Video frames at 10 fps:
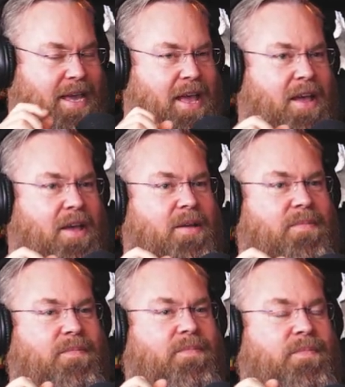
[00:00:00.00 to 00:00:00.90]

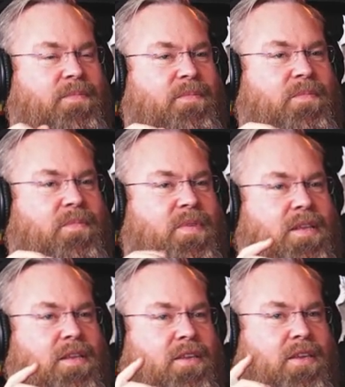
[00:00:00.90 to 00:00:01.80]
Um,
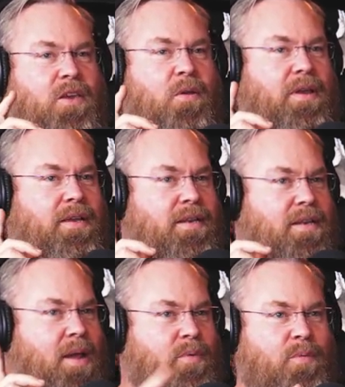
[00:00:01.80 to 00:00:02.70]
going
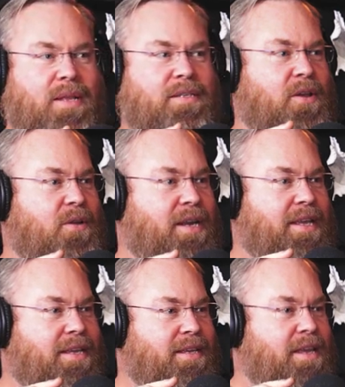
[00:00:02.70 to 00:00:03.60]
number ones
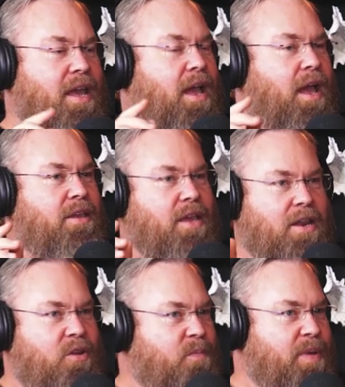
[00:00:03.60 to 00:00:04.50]
only. Yep.
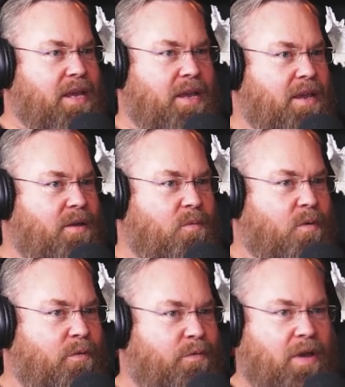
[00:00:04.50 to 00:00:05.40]
And you're being
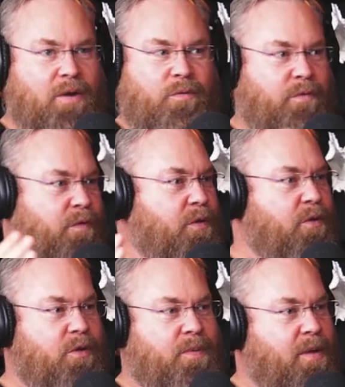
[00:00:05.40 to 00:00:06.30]
what funneled
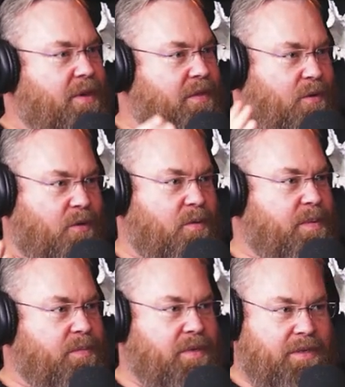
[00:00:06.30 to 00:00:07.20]
food by one of the crew
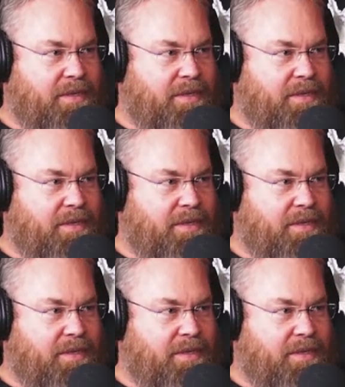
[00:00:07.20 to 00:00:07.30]
members.